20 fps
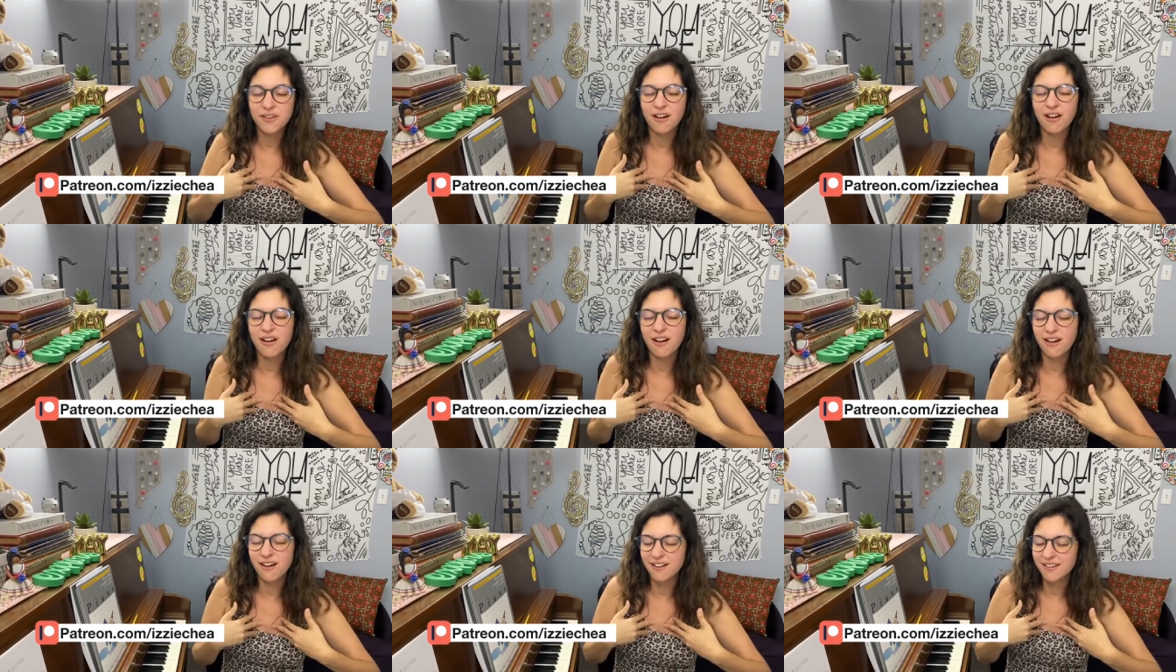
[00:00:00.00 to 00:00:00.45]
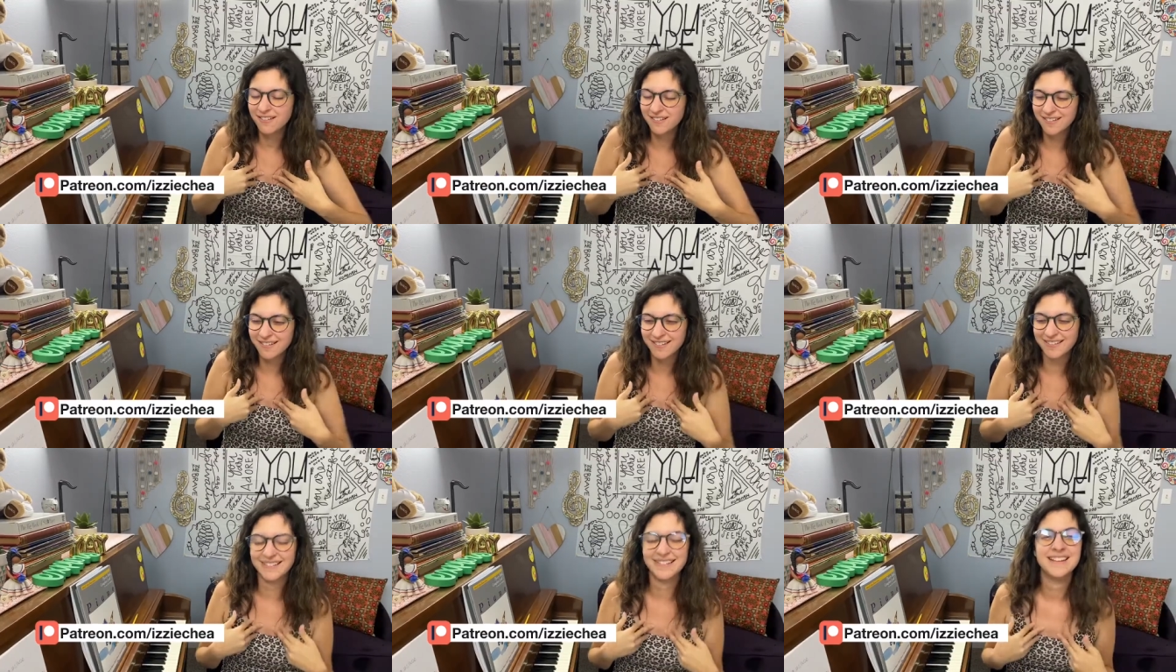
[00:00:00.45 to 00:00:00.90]
Oh,
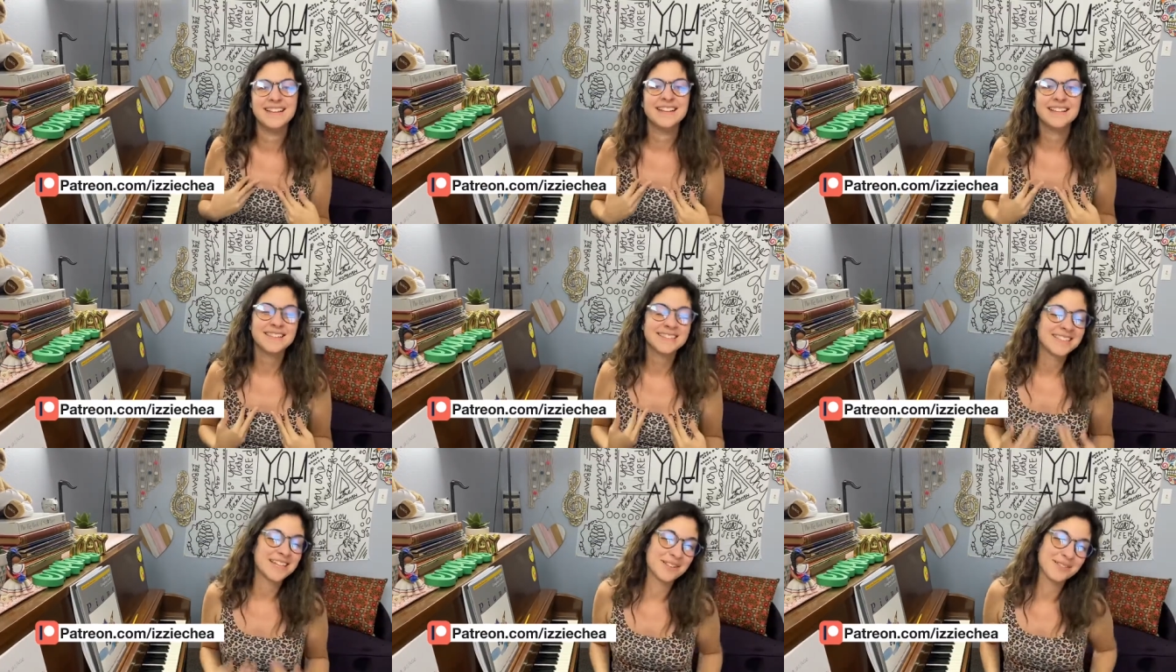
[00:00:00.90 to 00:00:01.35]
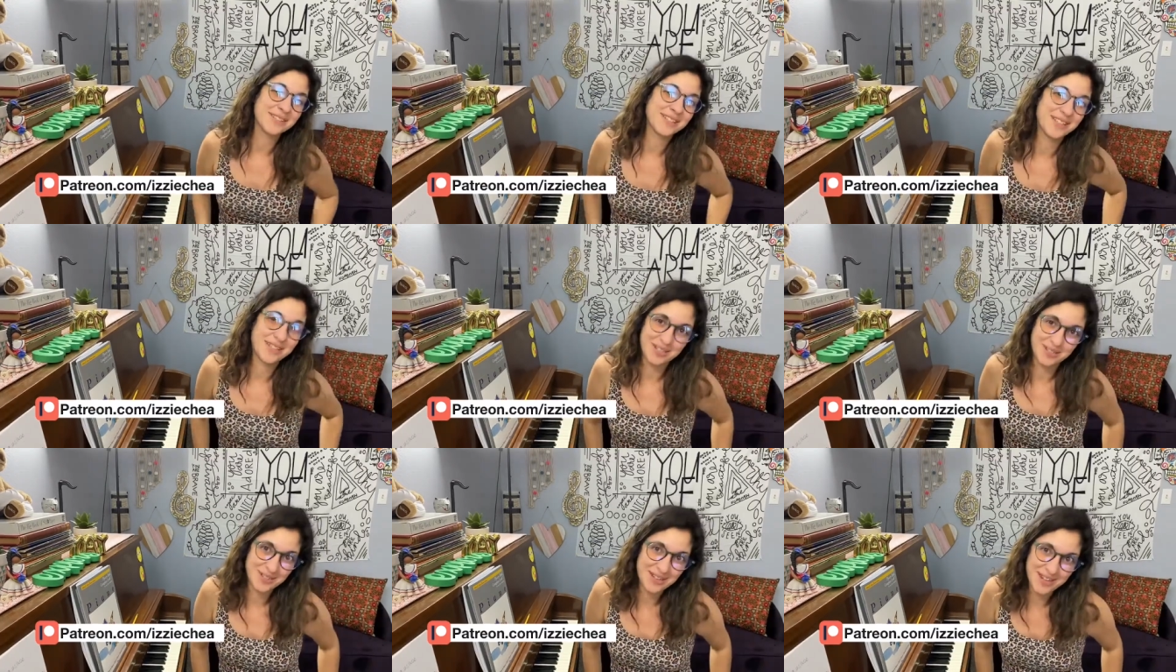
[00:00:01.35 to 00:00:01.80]
sounds like
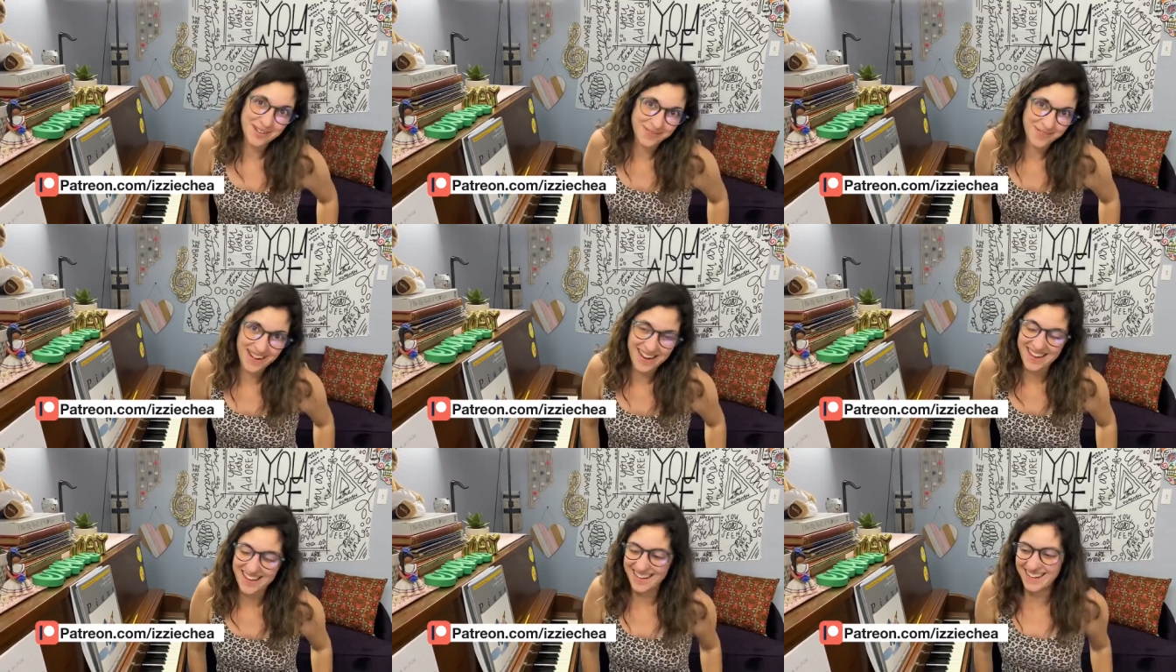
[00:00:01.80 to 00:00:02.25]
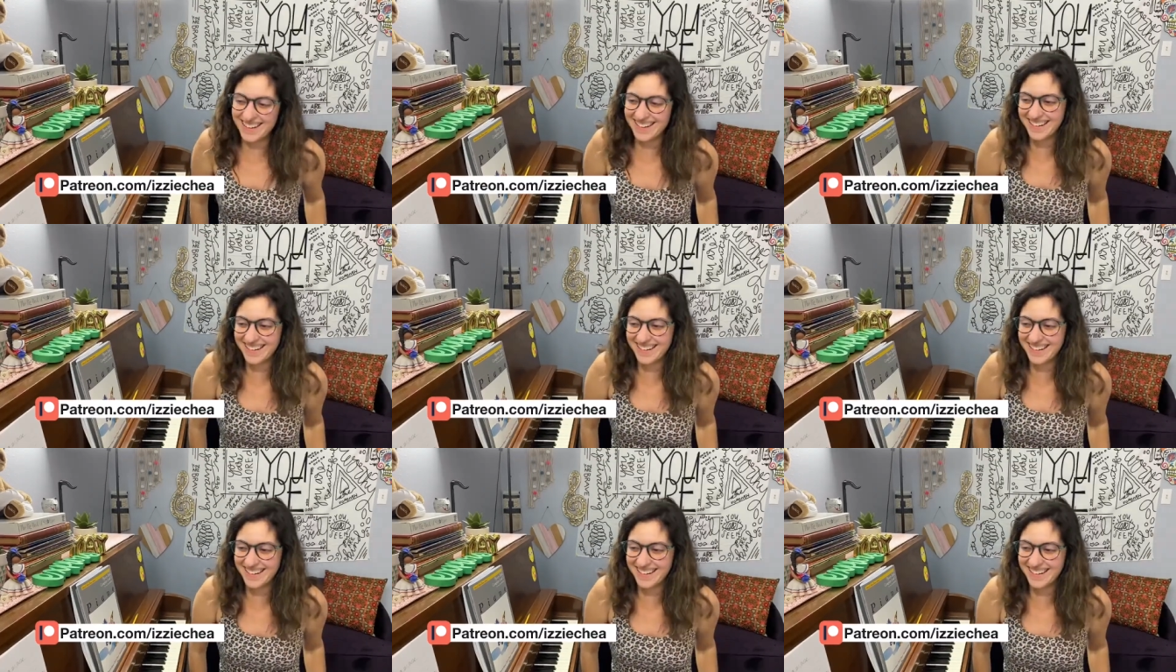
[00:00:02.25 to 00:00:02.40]
a dream, right?